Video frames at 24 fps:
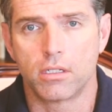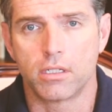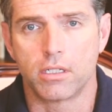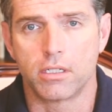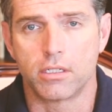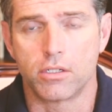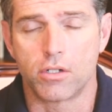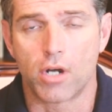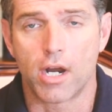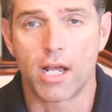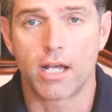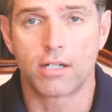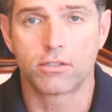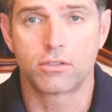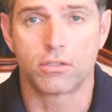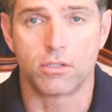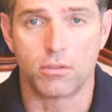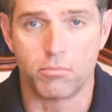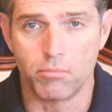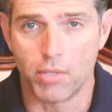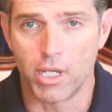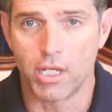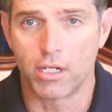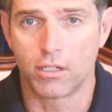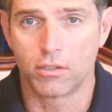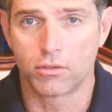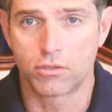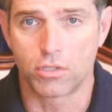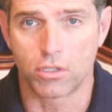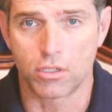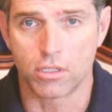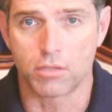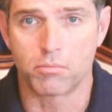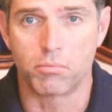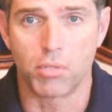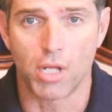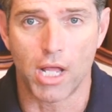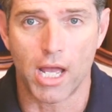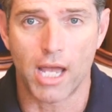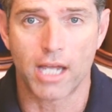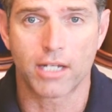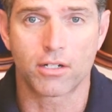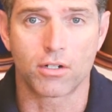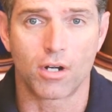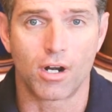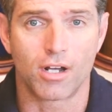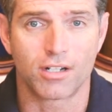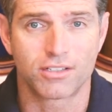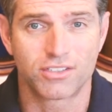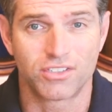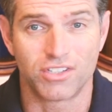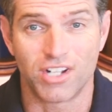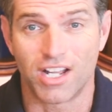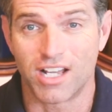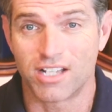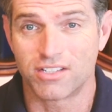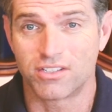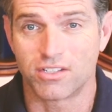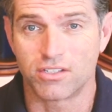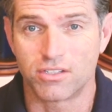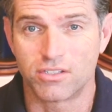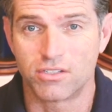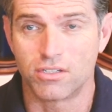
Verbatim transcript: in your house that are metal turning black or oxidizing,